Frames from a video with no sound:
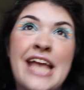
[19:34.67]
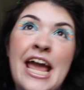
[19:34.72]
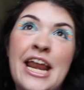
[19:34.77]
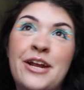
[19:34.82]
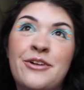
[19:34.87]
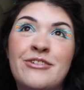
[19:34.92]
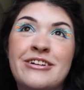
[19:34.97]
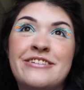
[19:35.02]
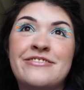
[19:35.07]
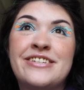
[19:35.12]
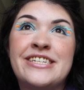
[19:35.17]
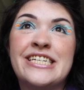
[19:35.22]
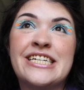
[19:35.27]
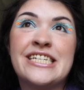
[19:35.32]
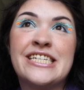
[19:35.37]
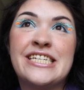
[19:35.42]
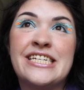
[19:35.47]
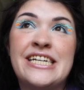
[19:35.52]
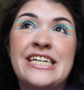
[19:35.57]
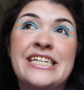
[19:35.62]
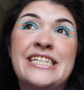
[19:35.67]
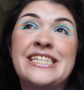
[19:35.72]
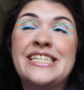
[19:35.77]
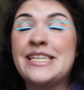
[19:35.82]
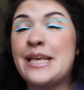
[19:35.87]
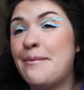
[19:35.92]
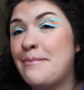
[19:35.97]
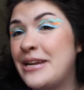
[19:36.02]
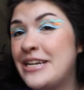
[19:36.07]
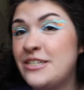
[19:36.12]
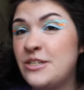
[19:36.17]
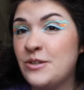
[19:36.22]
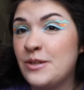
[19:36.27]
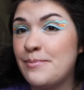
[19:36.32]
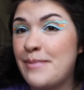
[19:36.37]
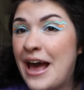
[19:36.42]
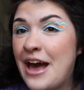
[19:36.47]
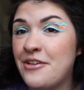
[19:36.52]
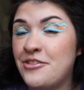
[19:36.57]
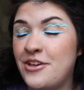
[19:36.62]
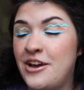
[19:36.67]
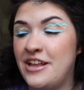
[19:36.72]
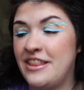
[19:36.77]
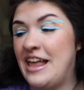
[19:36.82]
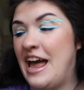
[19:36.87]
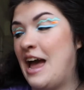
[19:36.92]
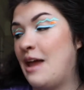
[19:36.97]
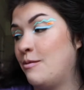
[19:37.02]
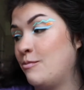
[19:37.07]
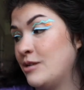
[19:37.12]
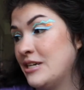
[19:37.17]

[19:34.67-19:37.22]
getting rid of sixteen. Somebody do the math on that.